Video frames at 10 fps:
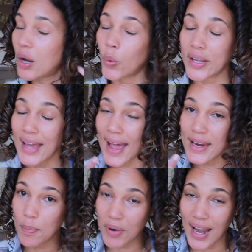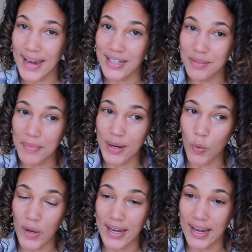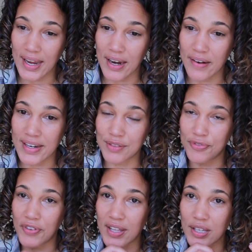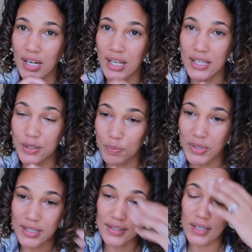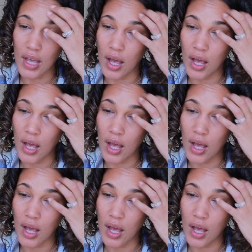When I applied on my wet hair, it felt a little bit